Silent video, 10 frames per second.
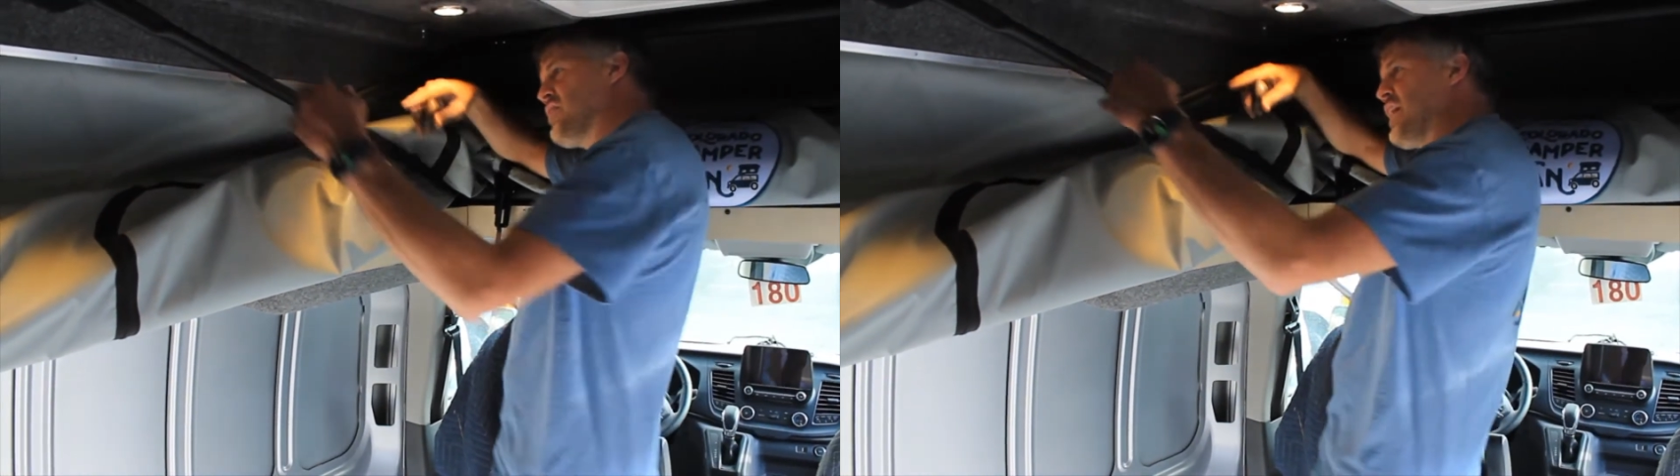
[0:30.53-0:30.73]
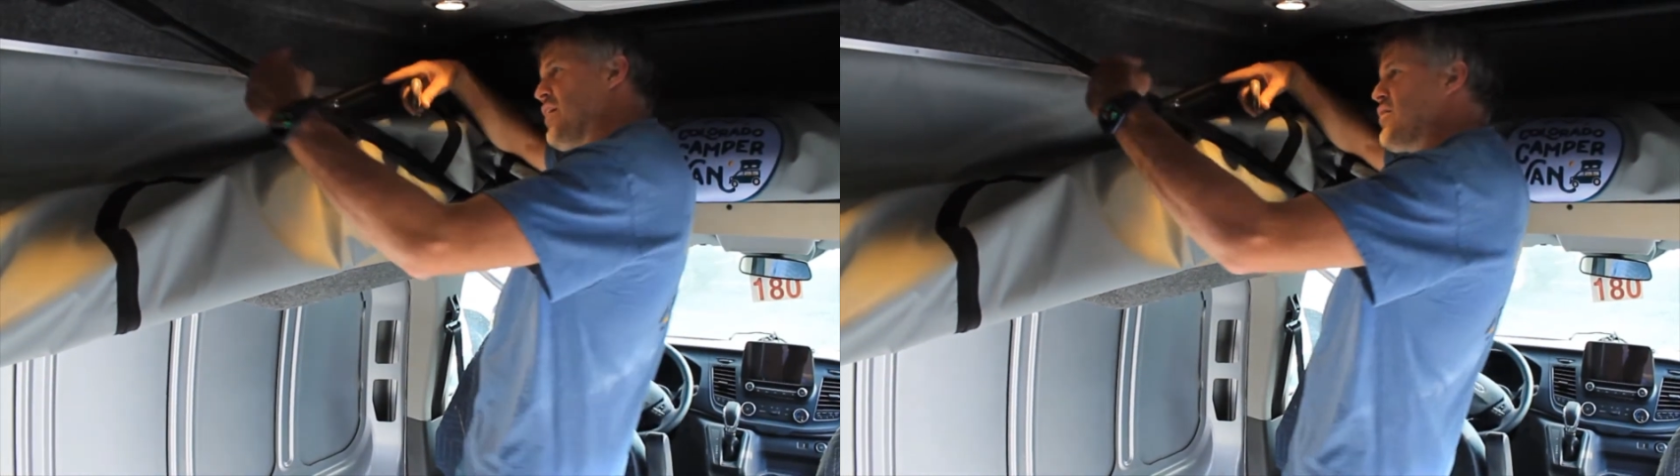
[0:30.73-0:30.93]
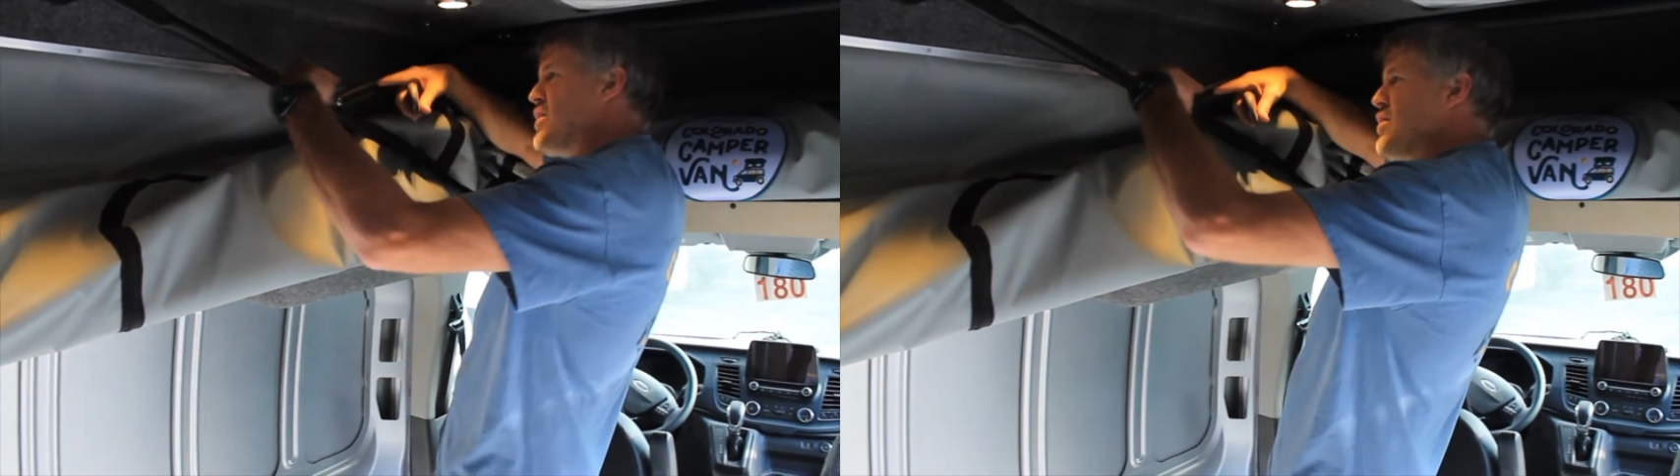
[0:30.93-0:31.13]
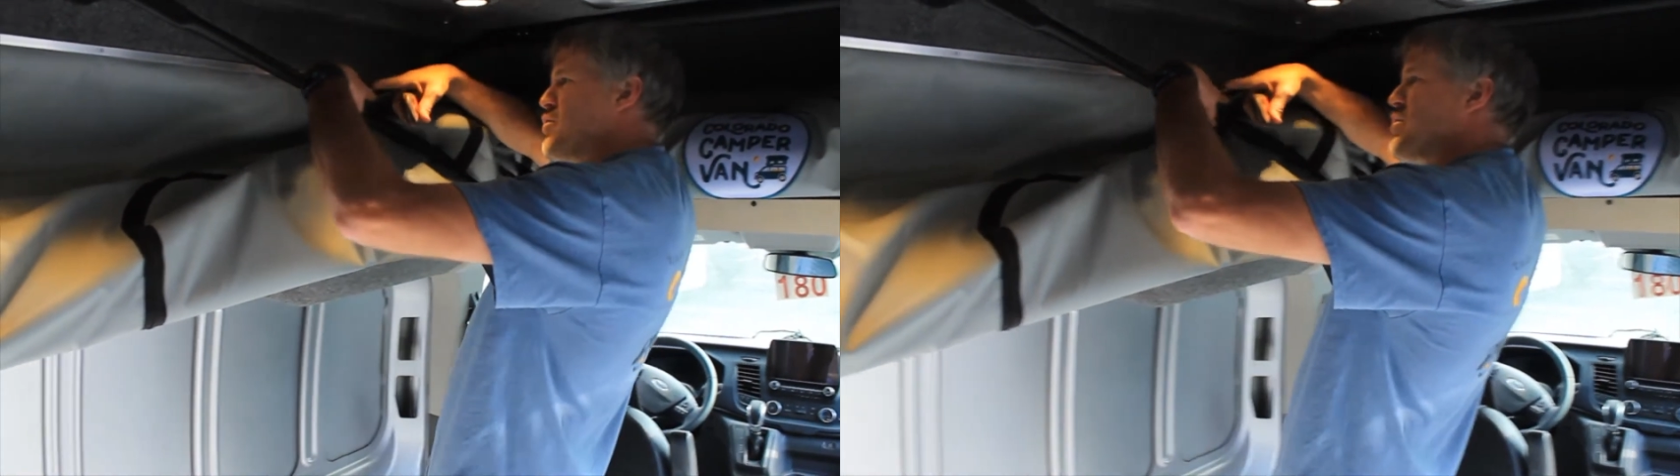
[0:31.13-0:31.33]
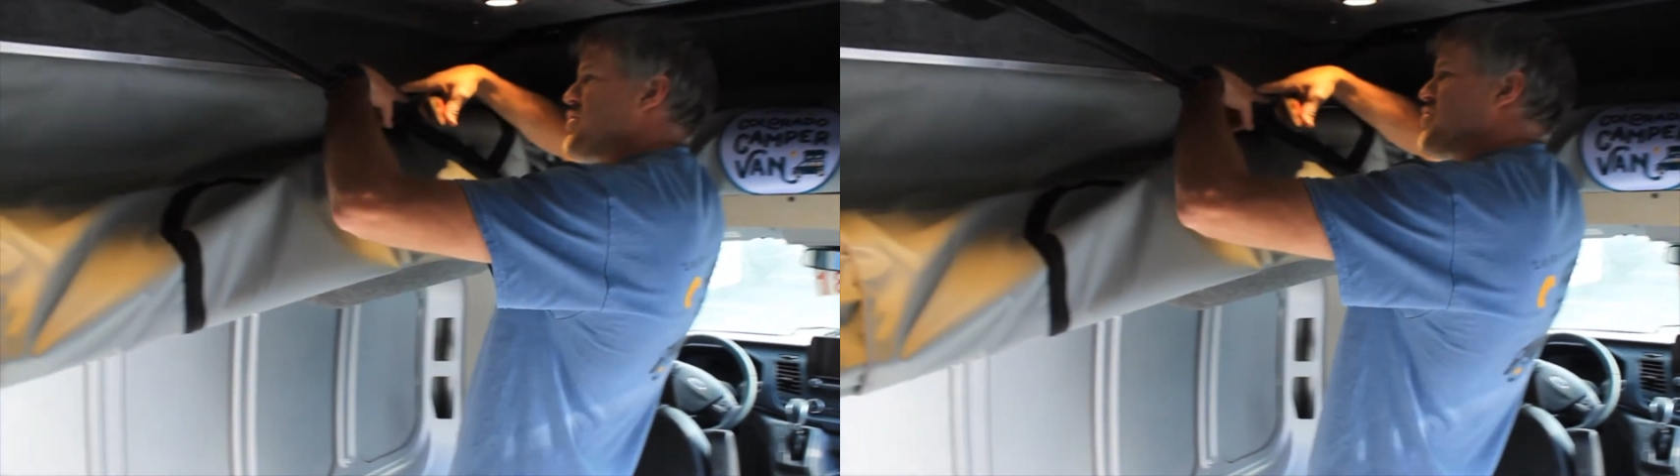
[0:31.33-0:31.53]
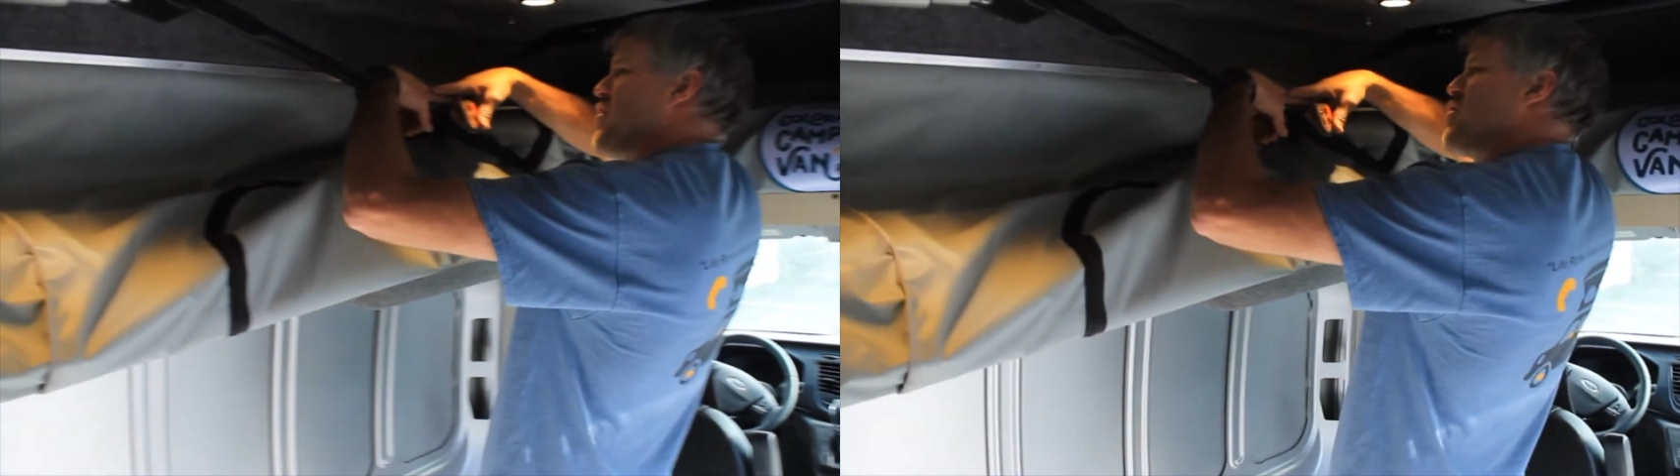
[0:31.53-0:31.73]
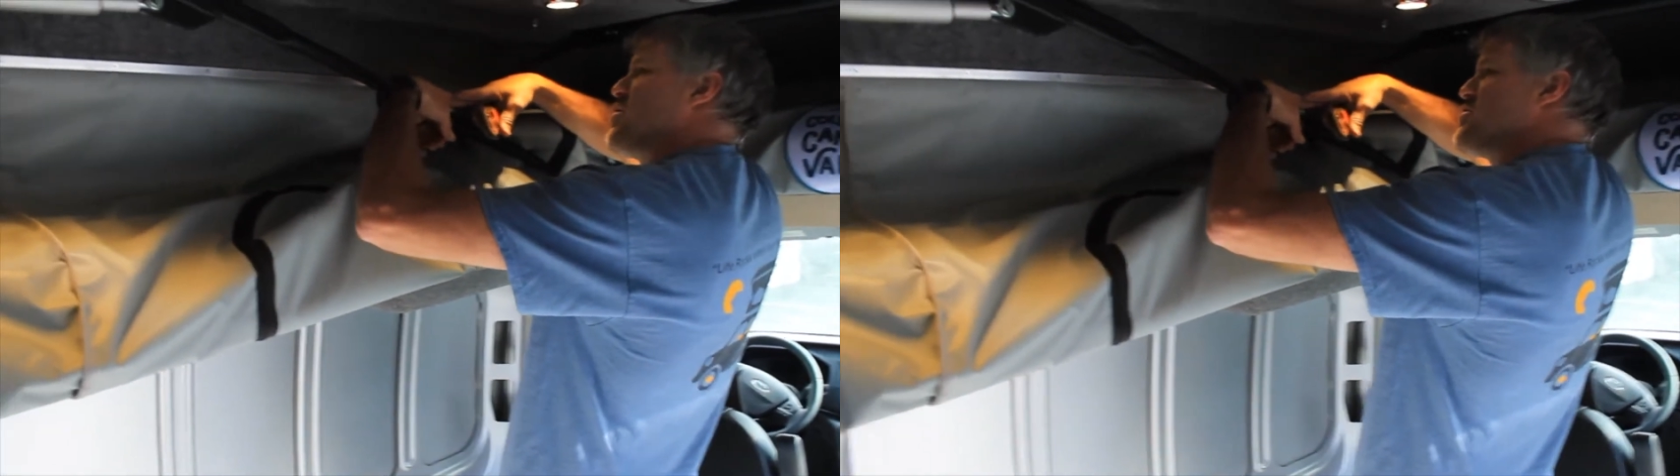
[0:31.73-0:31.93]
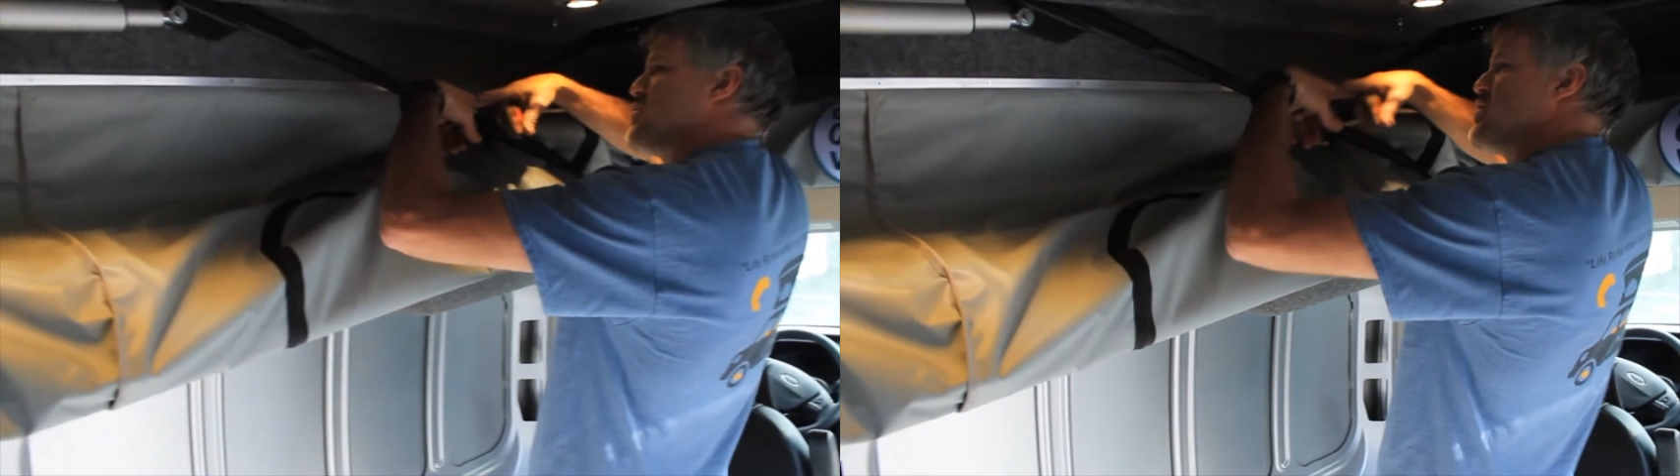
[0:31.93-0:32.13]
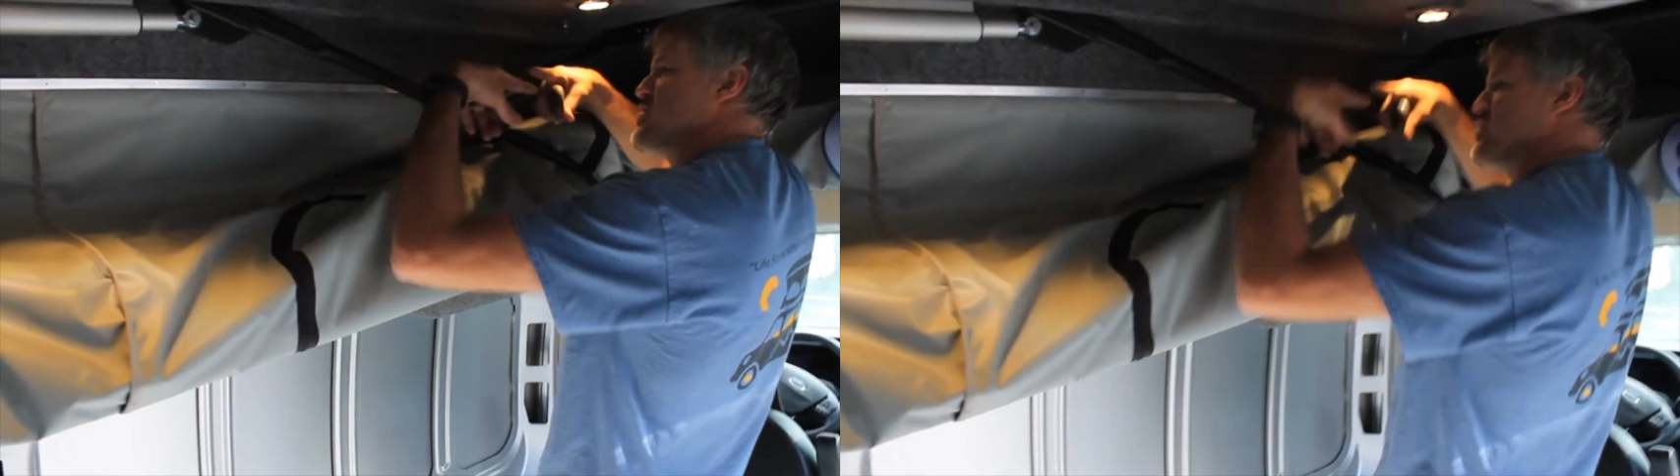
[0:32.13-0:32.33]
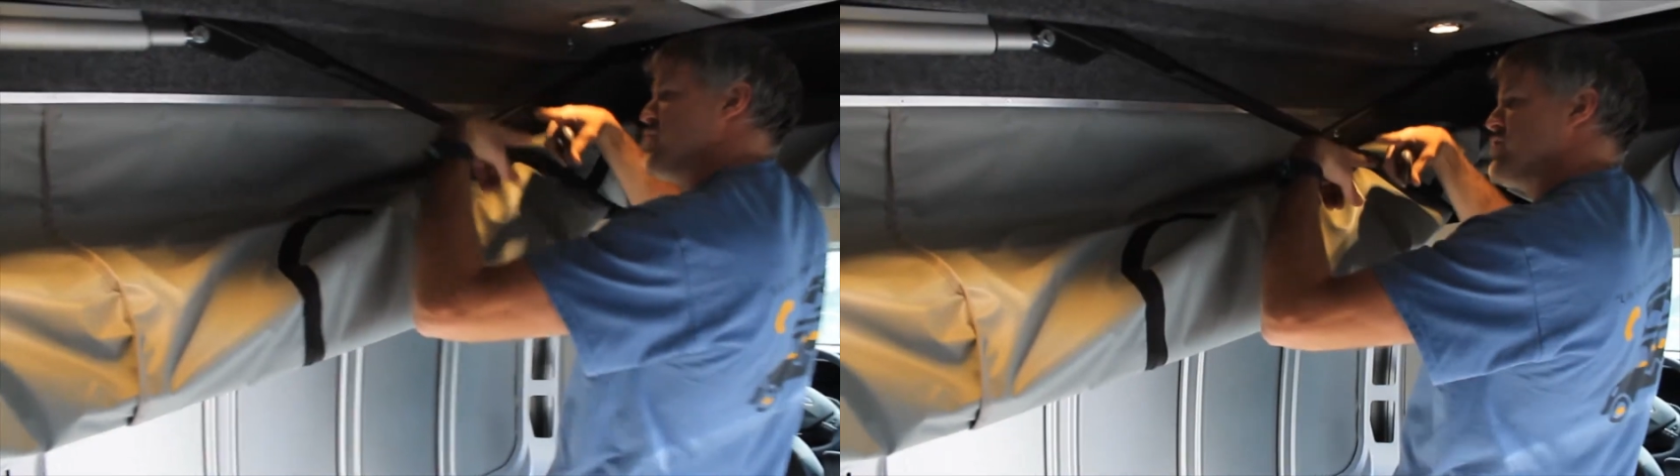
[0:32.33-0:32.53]
down here where this hardware is
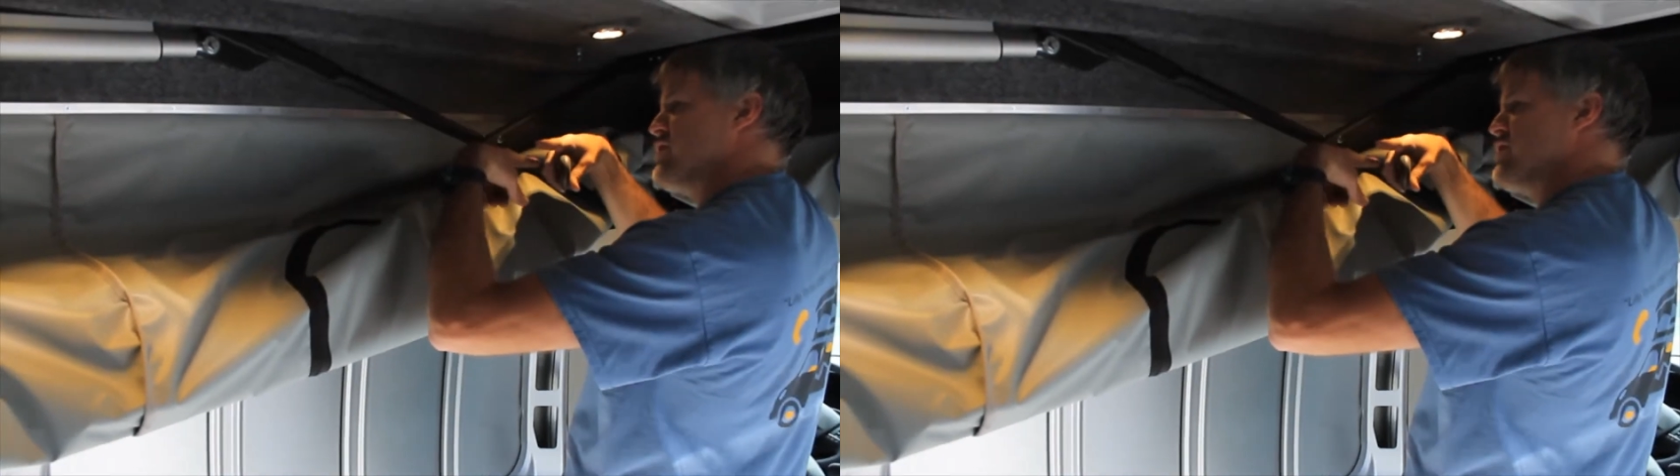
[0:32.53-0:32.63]
pushing really